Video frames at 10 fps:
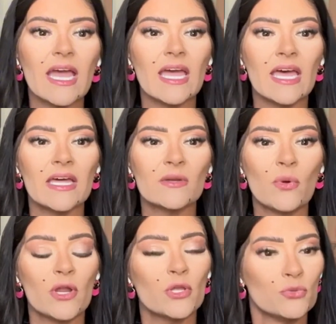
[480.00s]
and
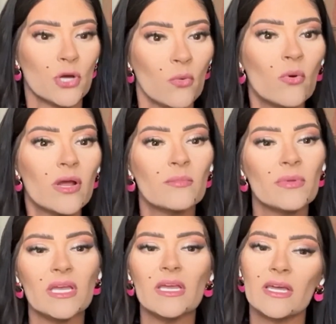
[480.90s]
where you don't want to
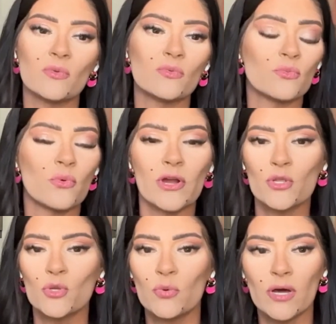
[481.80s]
be and where
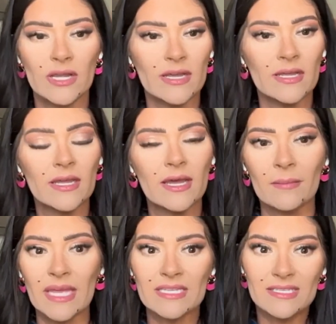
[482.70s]
you want to
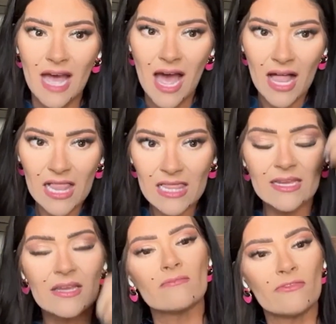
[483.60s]
excel
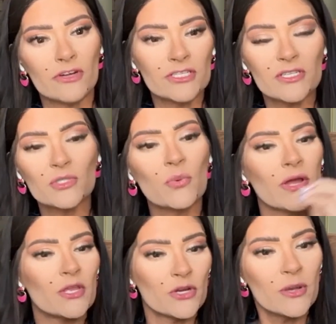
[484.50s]
versus
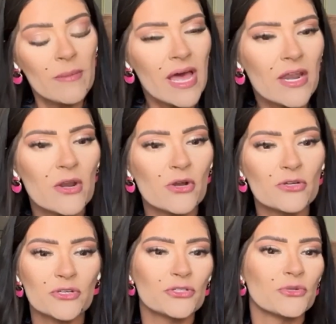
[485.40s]
what your competitors
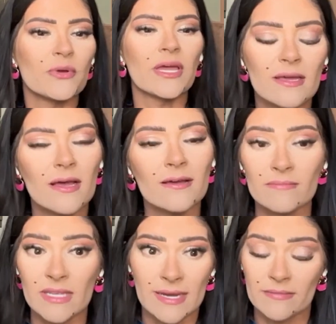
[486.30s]
are doing.
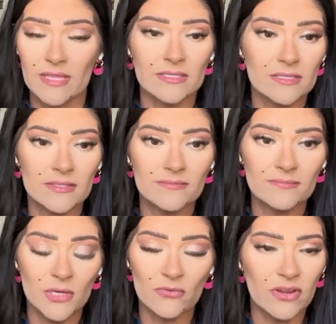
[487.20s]
That's
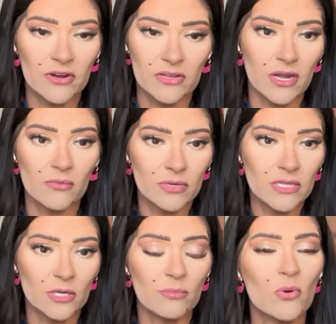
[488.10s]
a really
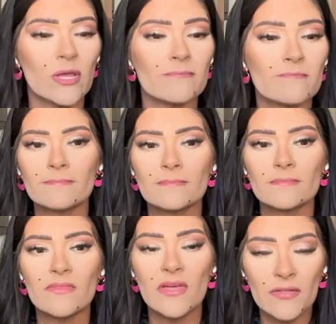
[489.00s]
good point.
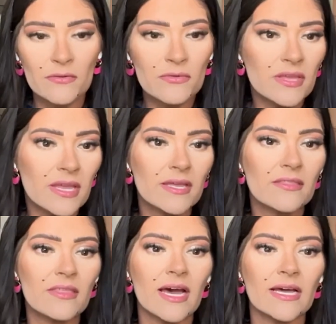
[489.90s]
The other thing
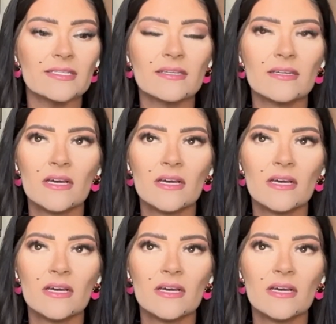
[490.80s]
that